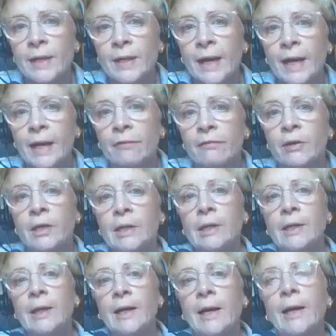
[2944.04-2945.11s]
we have
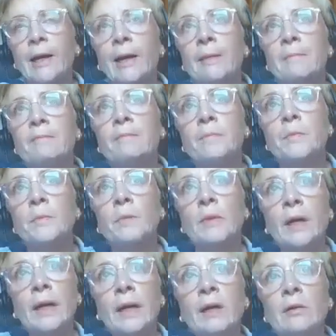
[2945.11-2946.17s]
a
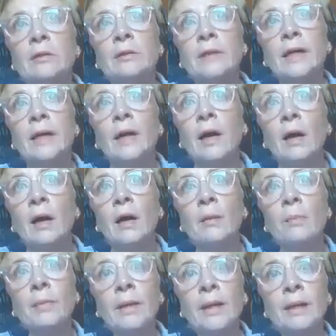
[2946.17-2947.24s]
healthcare
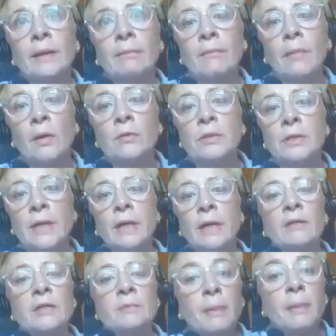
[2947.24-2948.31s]
hub in most
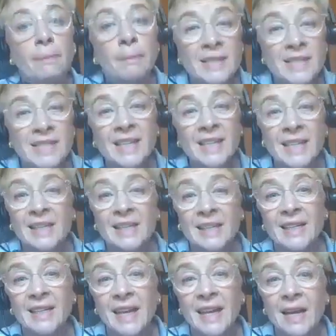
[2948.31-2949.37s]
areas, but
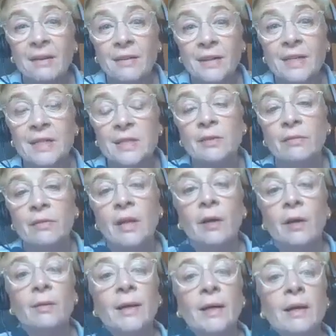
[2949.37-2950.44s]
particularly in areas of
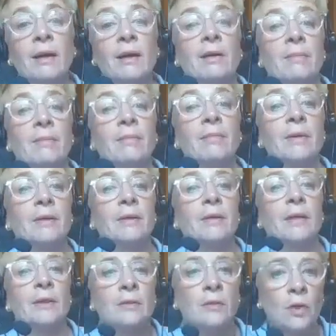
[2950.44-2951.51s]
low income,
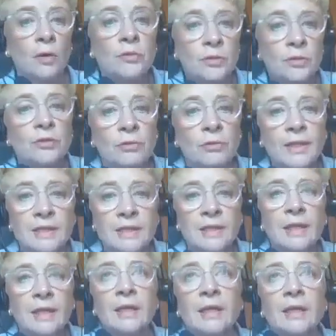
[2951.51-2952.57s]
concentrated
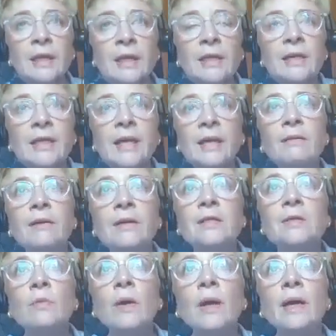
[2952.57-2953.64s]
it in the
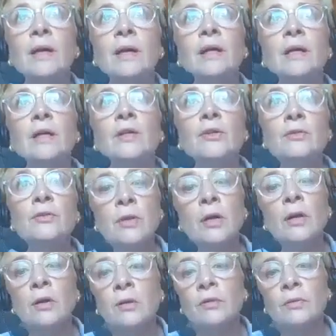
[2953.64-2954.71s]
areas where
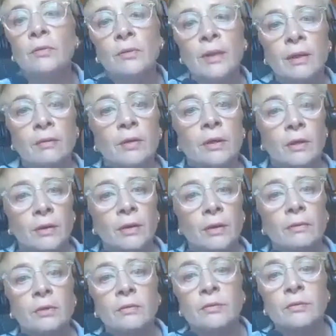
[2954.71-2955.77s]
there
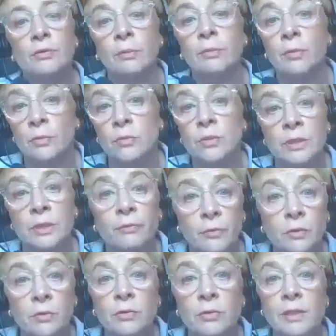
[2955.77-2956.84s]
are troubles,
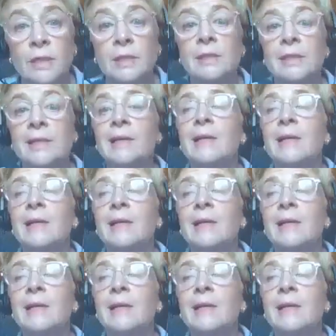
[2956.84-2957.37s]
difficulties,